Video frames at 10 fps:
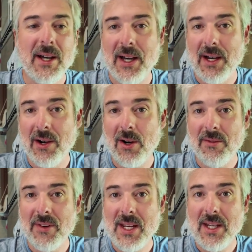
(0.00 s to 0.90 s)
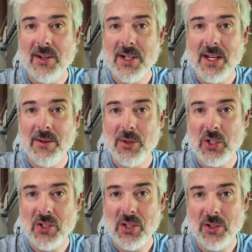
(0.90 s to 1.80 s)
RV on here,
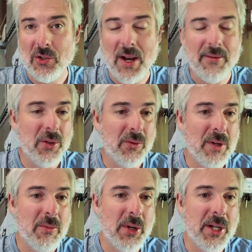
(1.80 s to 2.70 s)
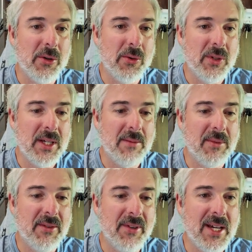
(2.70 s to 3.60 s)
which is their Travel 3.0
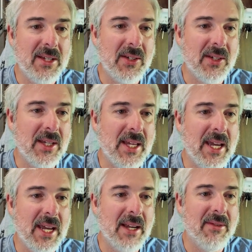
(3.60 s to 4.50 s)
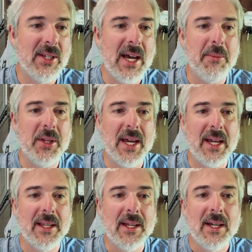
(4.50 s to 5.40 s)
type device. And if you tap on
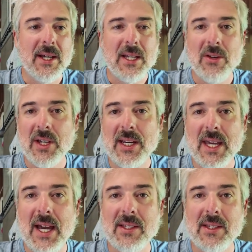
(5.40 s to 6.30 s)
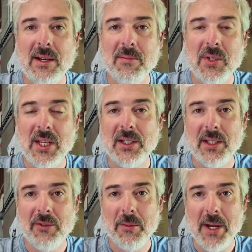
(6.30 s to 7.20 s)
that, you can get some
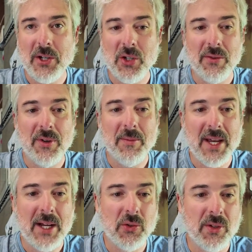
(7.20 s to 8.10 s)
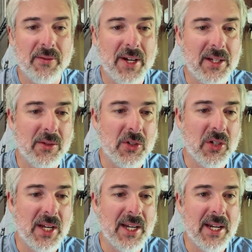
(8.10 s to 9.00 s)
signal information from the actual device, which
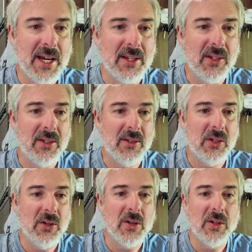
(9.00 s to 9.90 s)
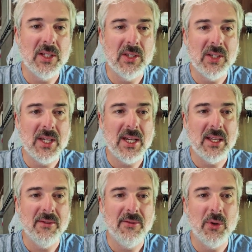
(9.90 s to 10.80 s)
is kind of nice. So you can see
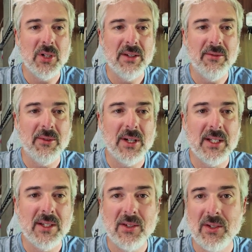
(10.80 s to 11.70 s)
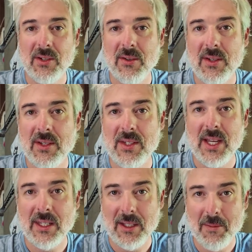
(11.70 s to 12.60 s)
the four different
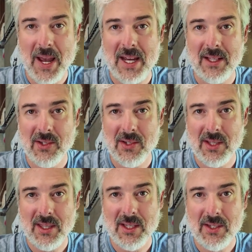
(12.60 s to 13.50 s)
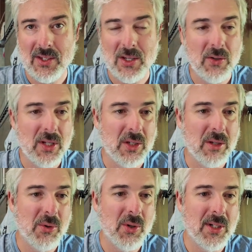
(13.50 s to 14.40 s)
cellular bands that this unit
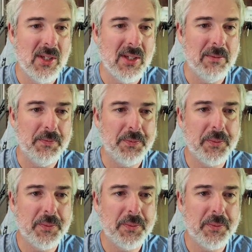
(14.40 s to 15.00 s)
supports,